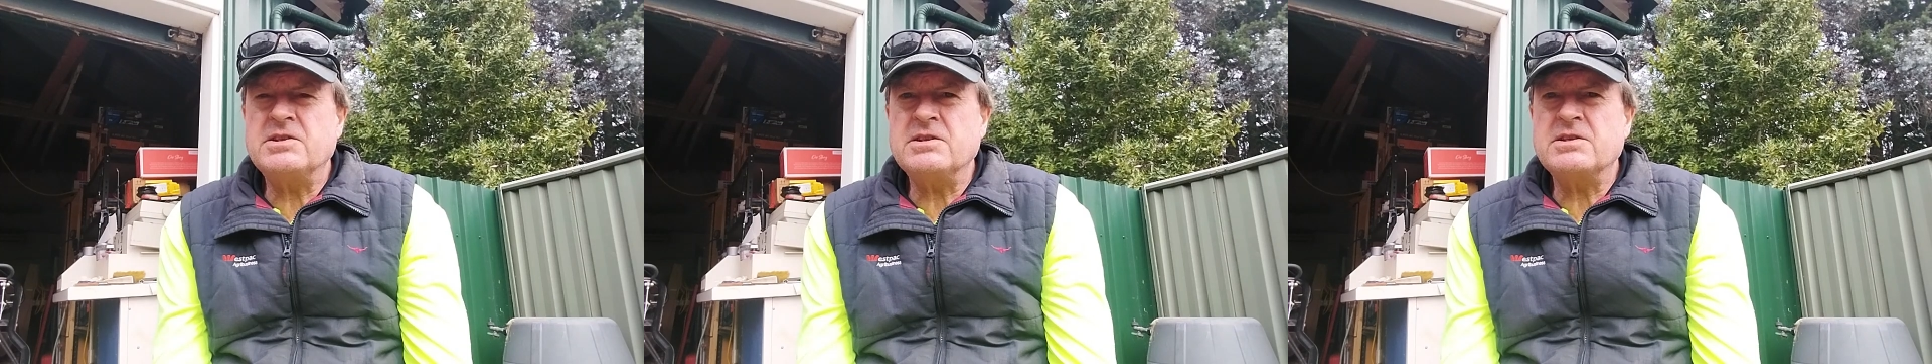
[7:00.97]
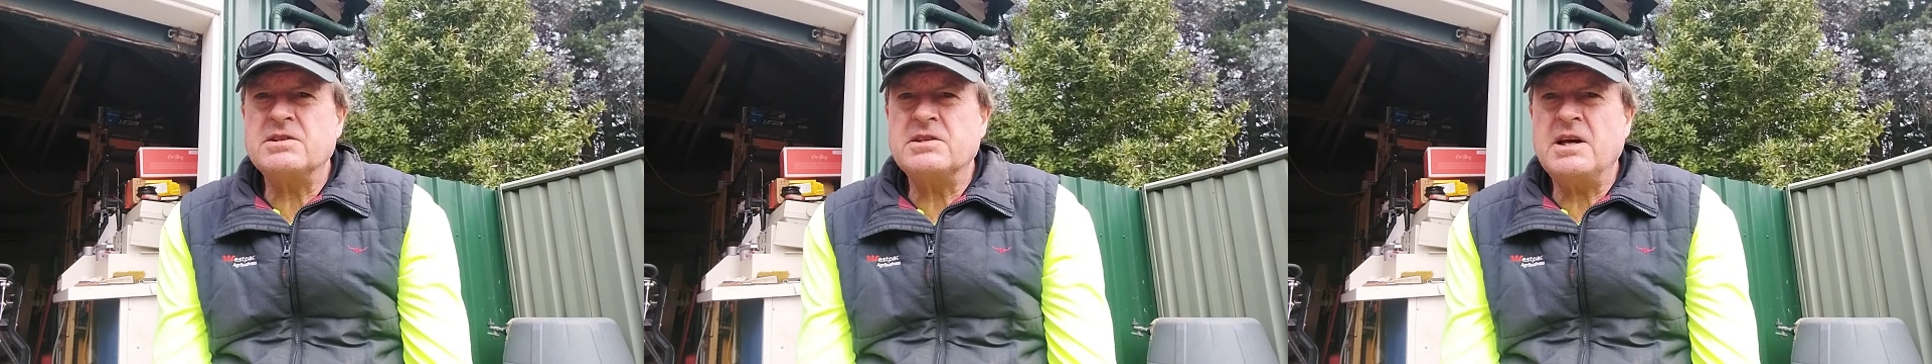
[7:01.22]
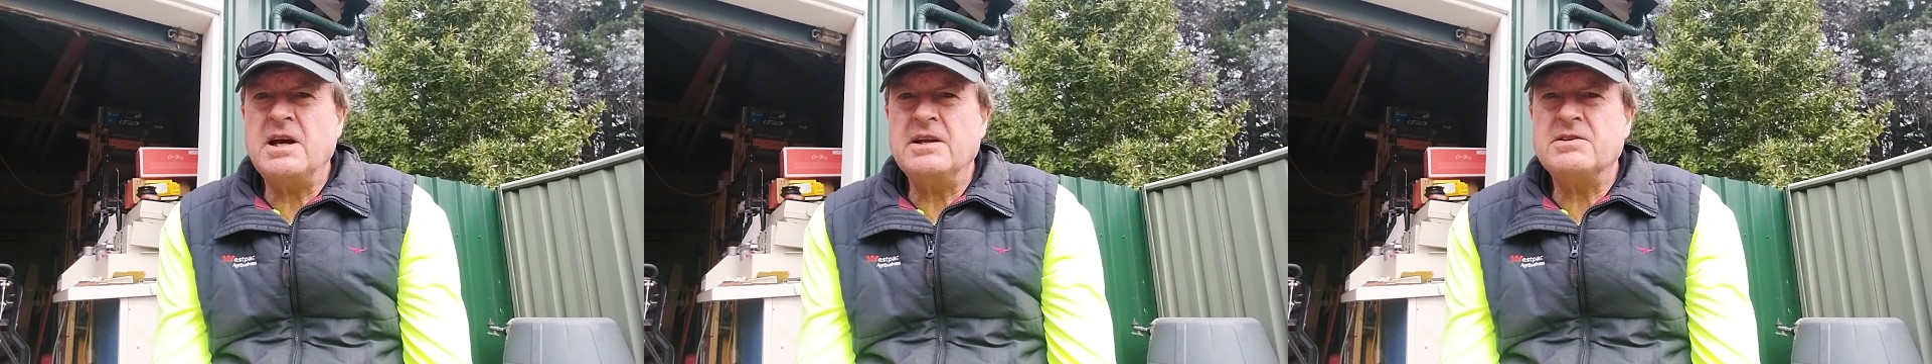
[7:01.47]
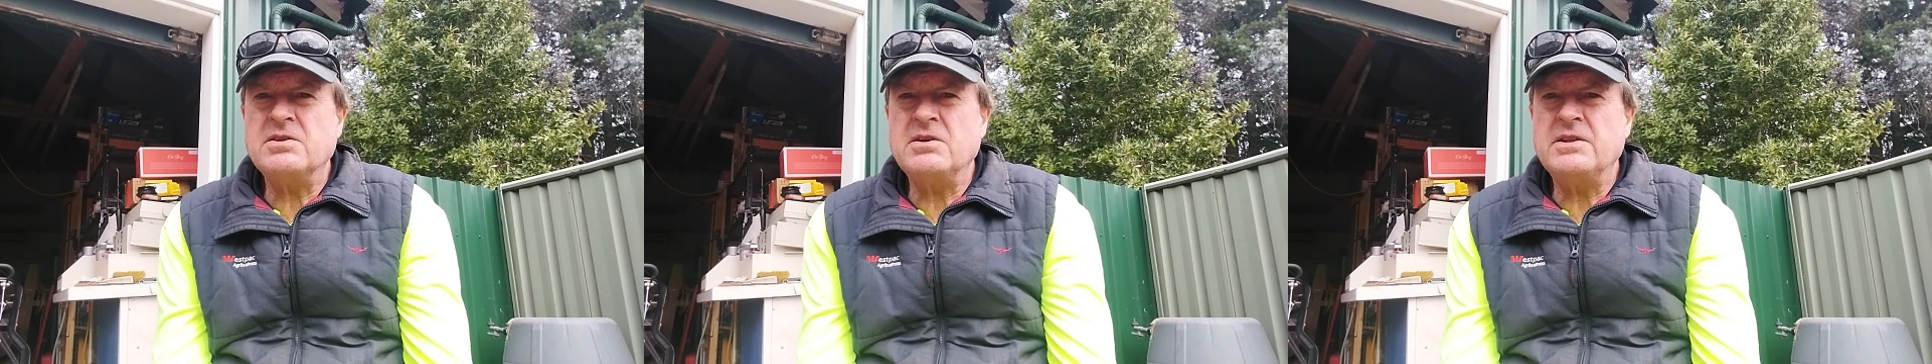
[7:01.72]
just
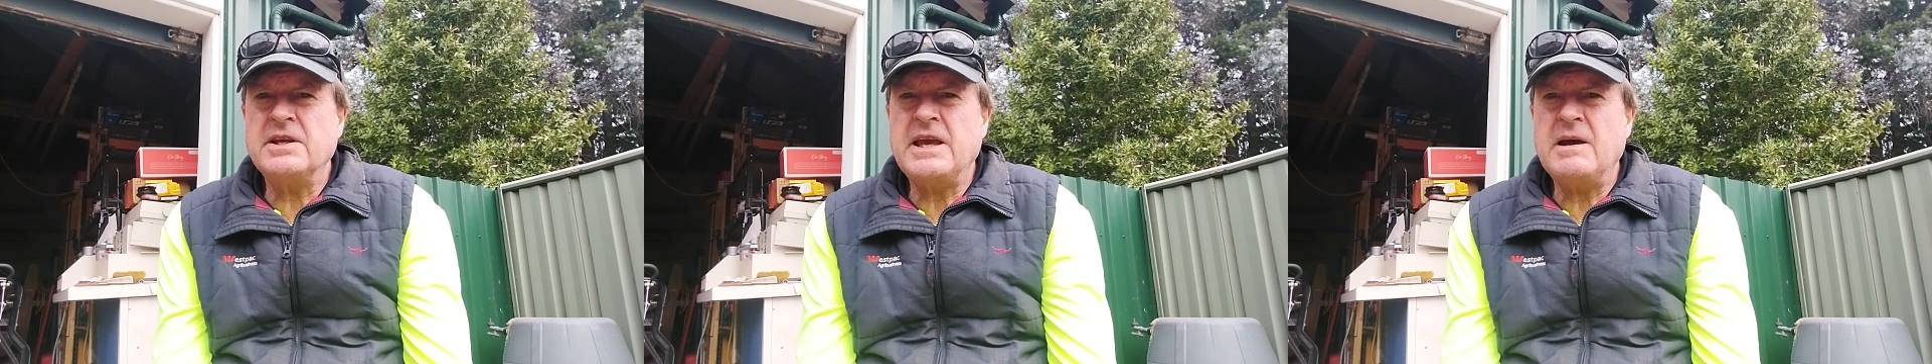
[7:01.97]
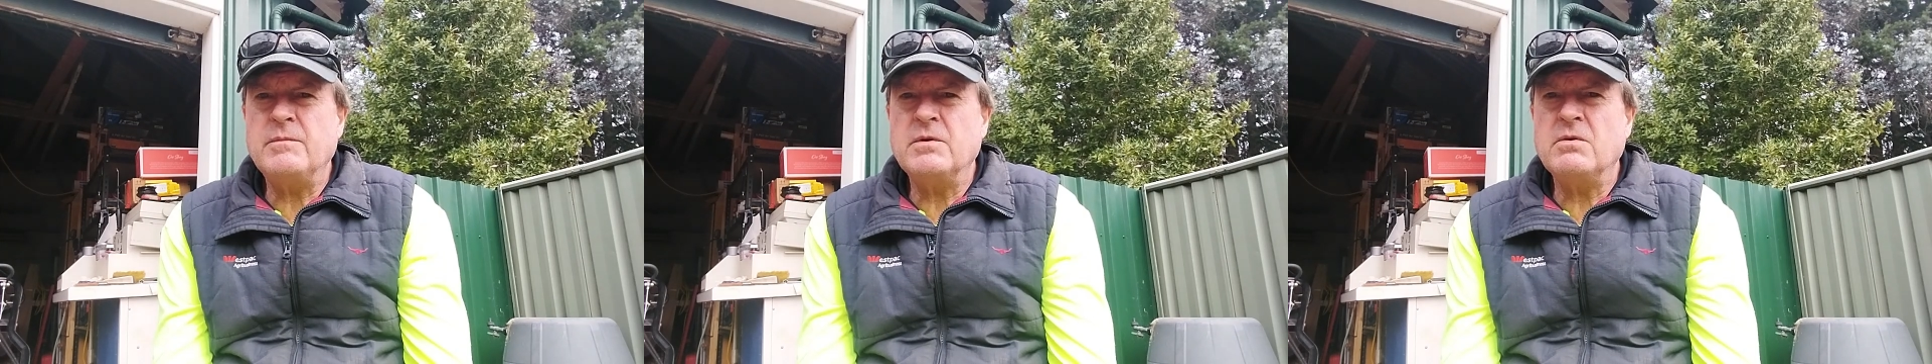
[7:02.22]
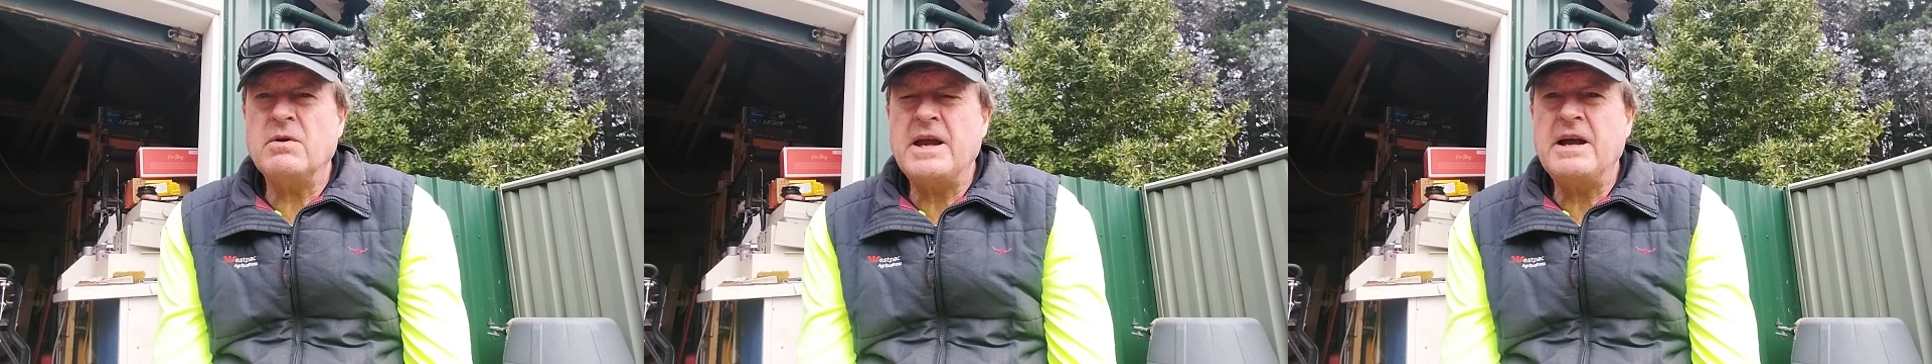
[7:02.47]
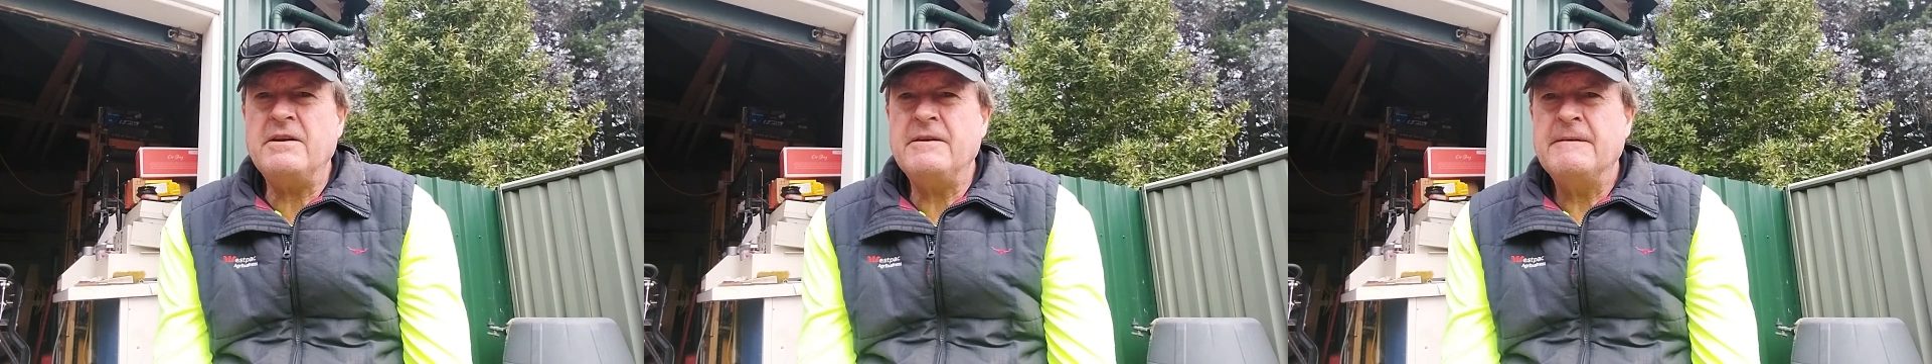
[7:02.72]
turn the camera
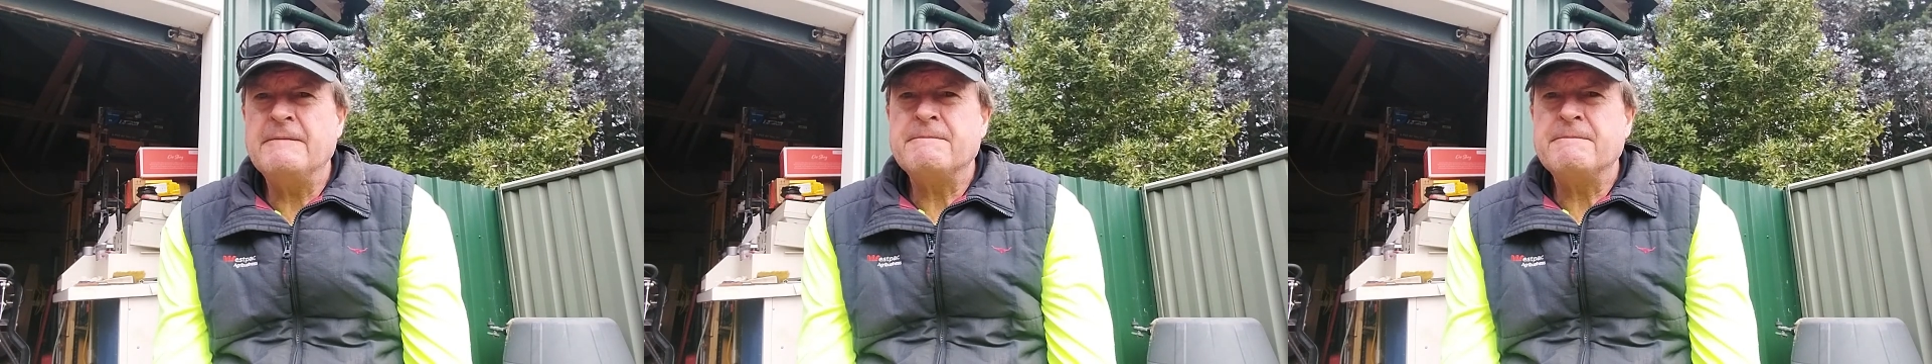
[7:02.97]
around